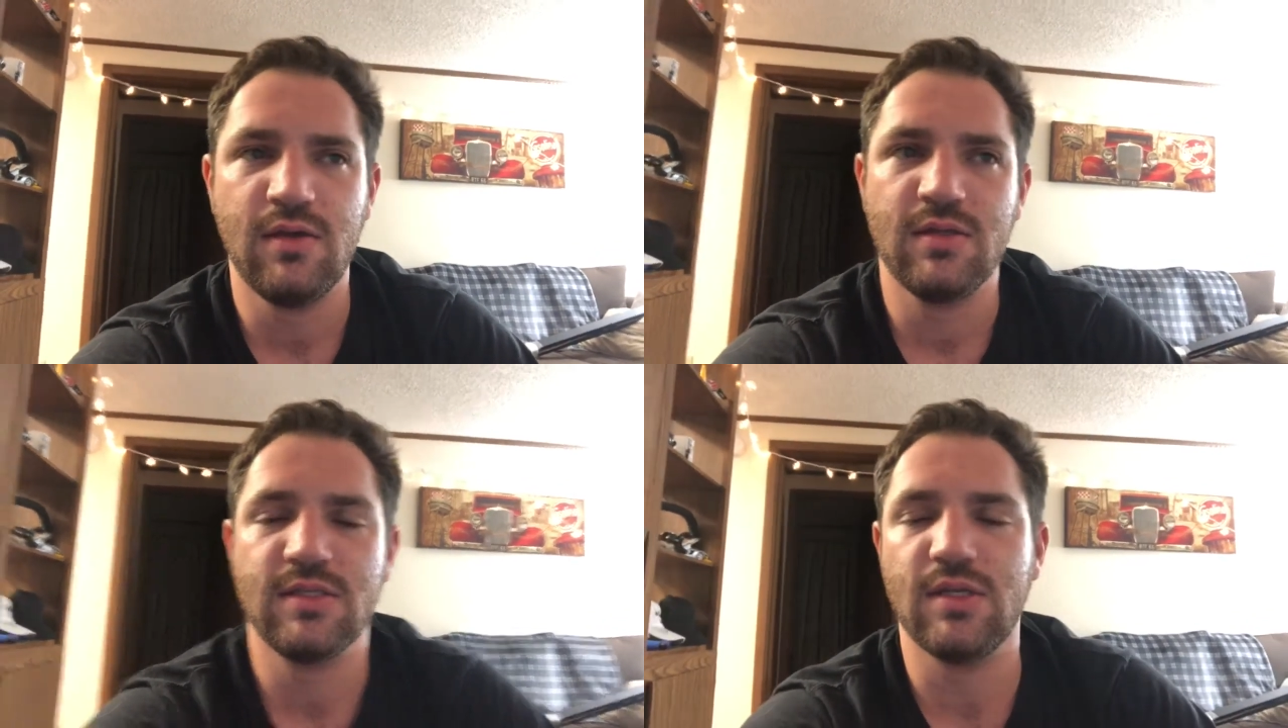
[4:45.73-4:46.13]

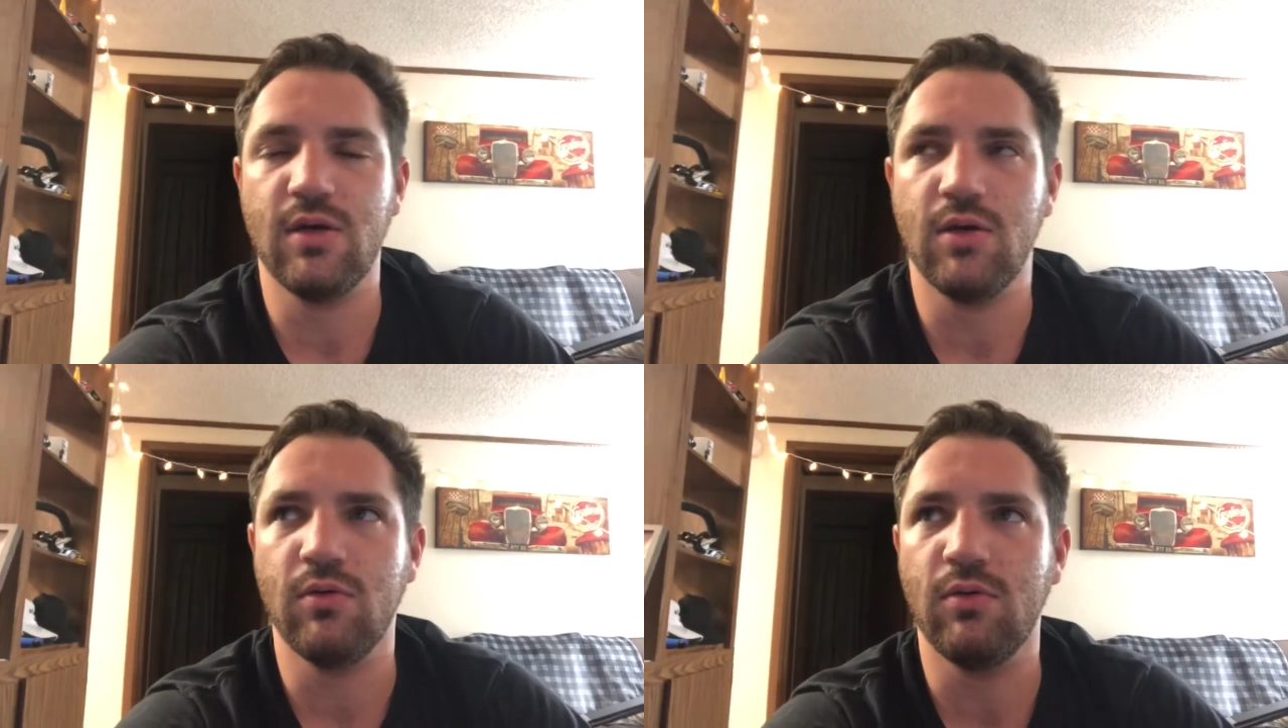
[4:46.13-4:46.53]

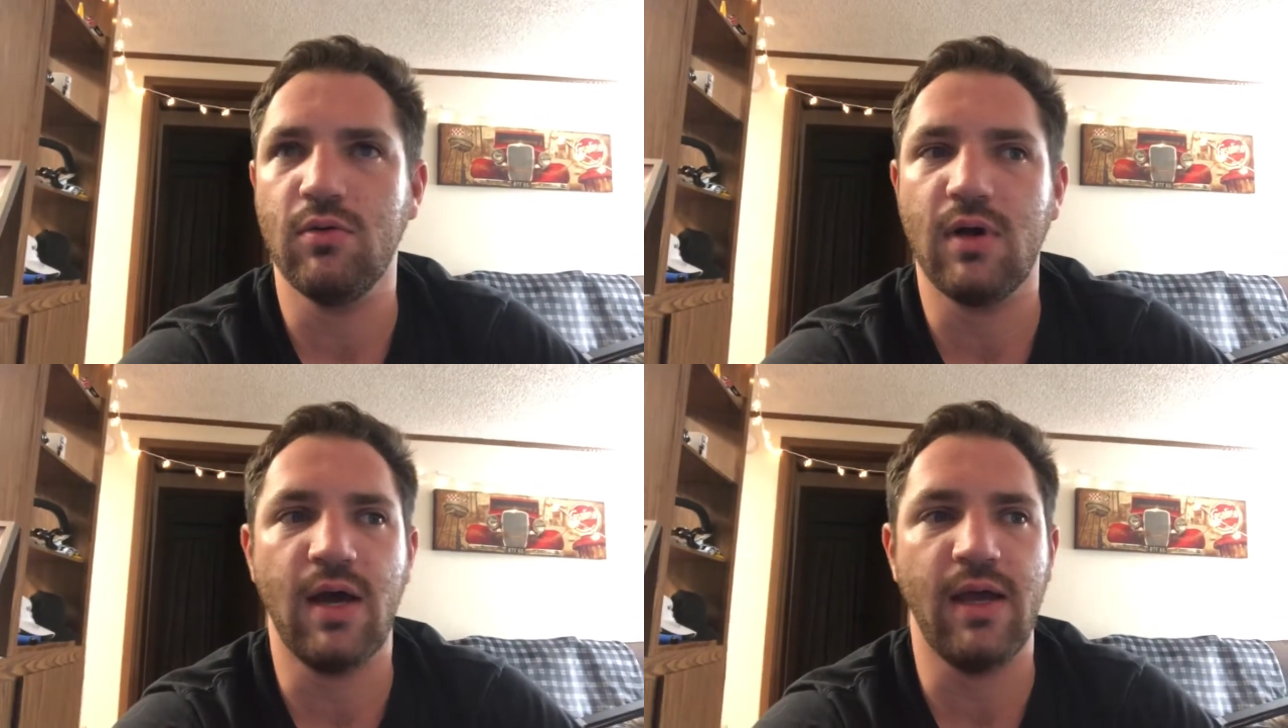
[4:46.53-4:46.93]
so
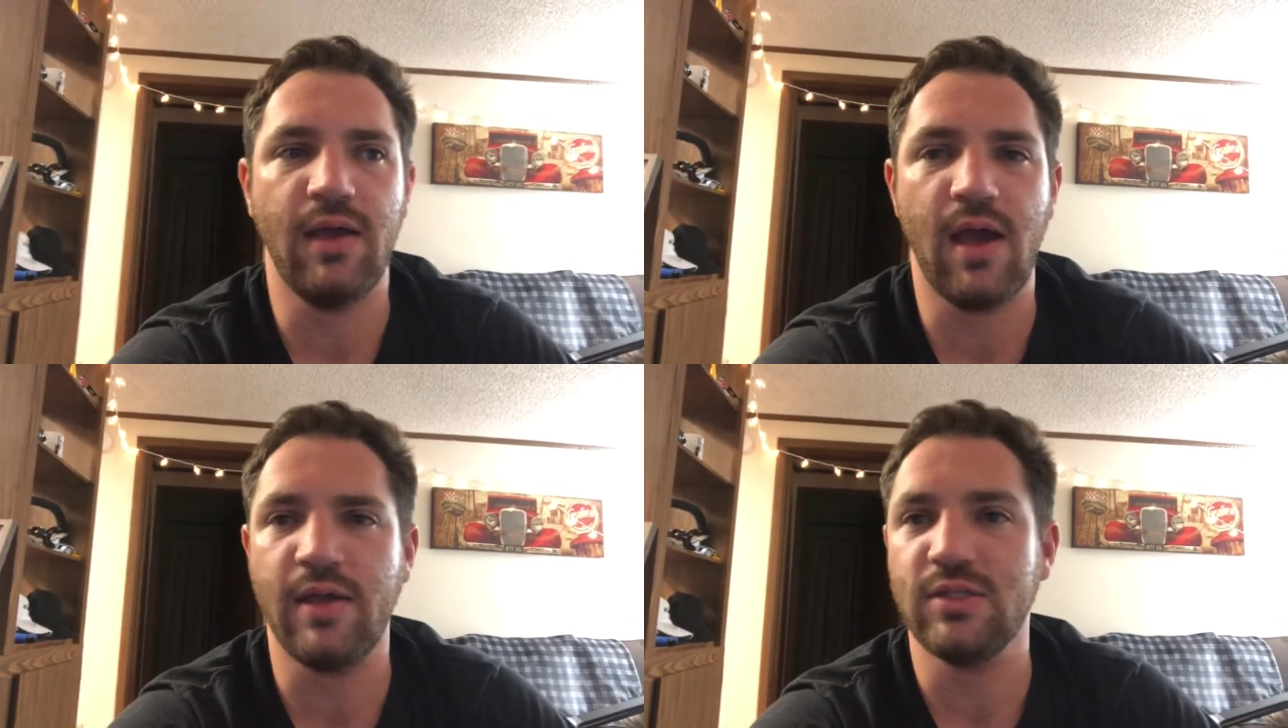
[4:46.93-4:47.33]

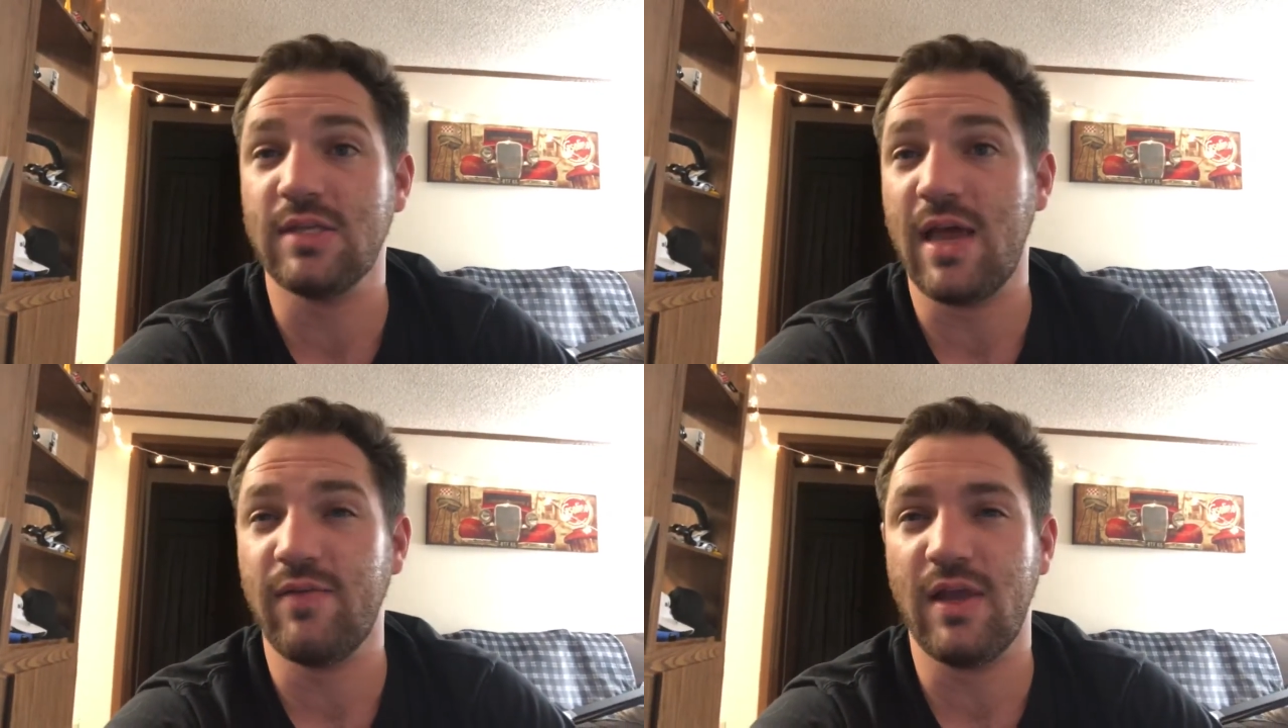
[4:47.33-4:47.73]
I just
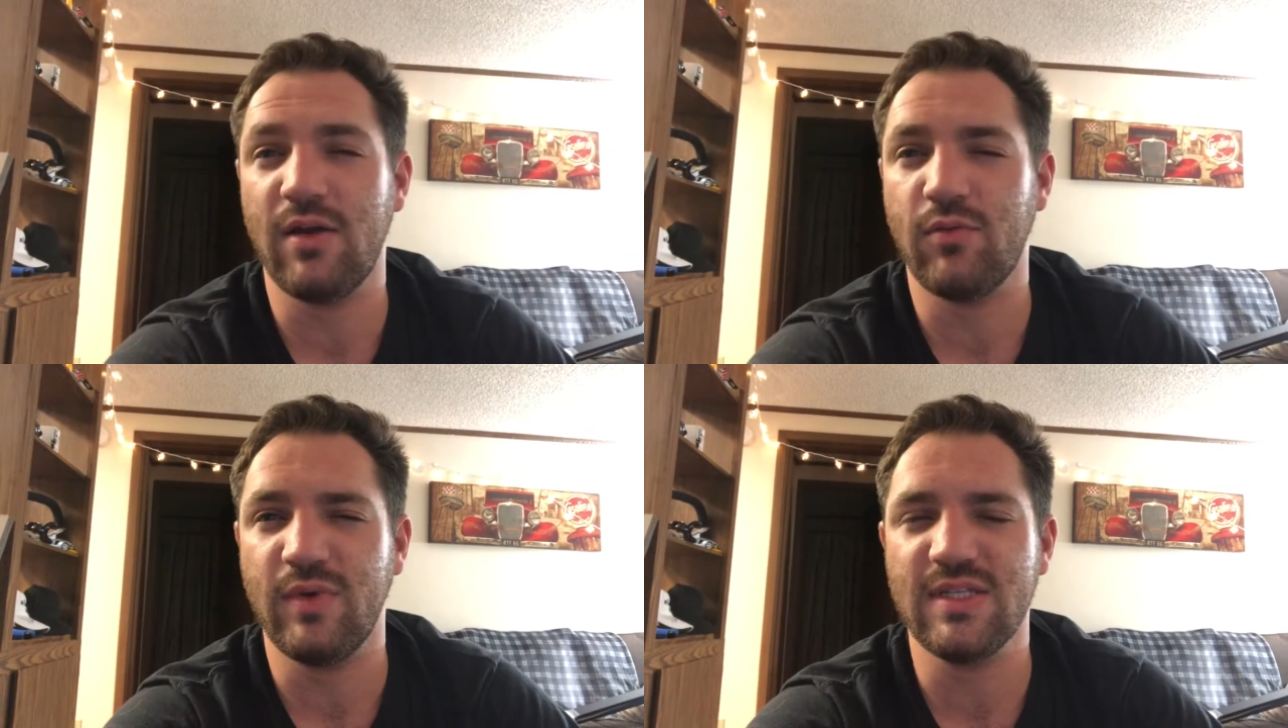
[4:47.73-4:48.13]
haven't had a
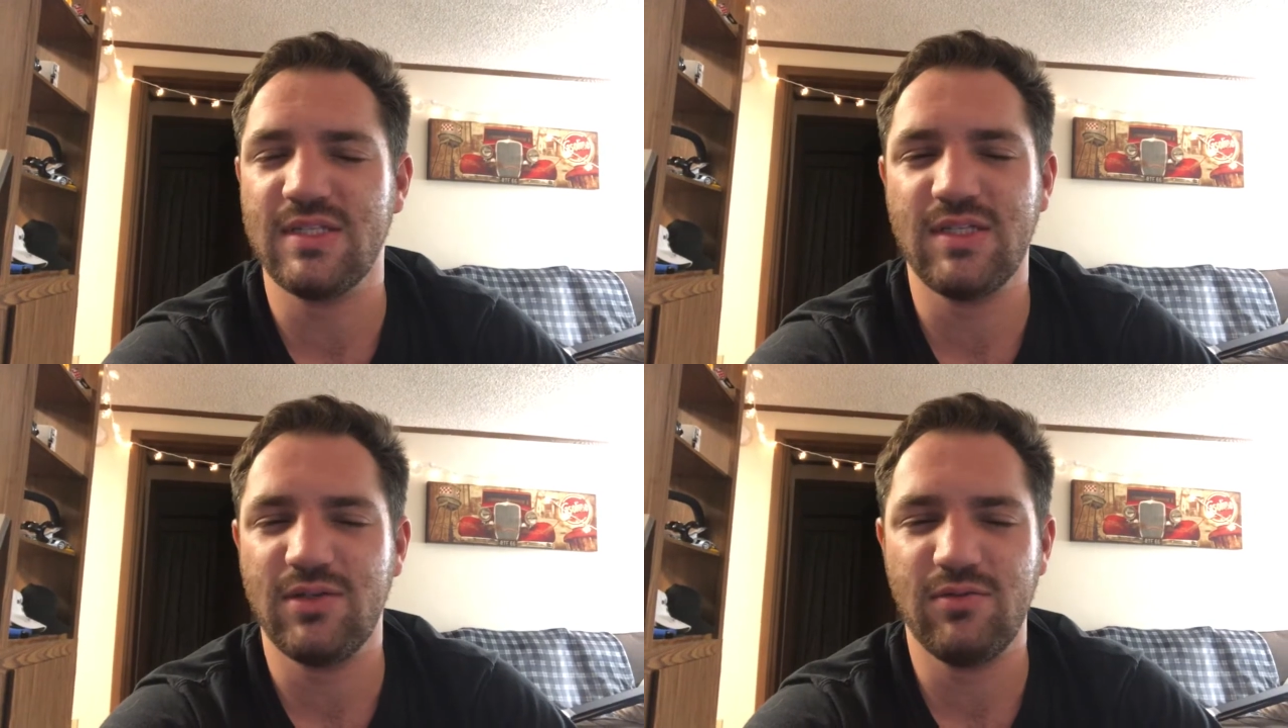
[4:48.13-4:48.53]
reason
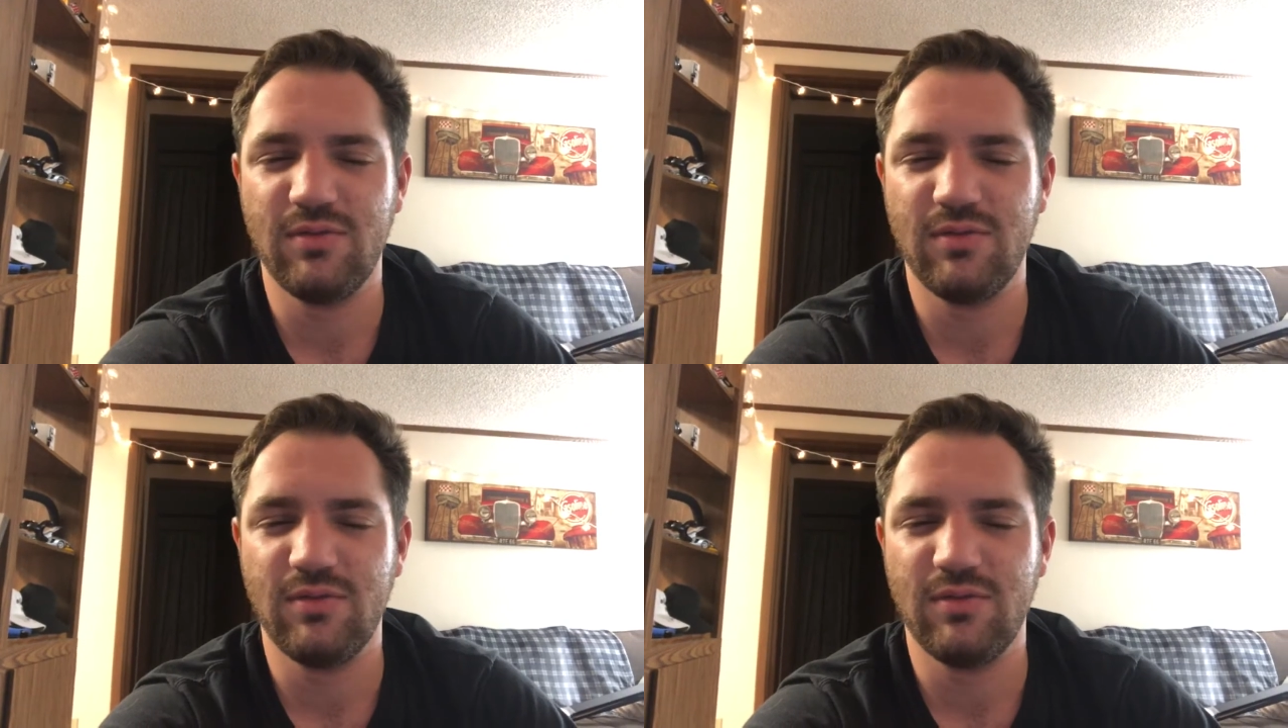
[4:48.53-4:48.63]
to.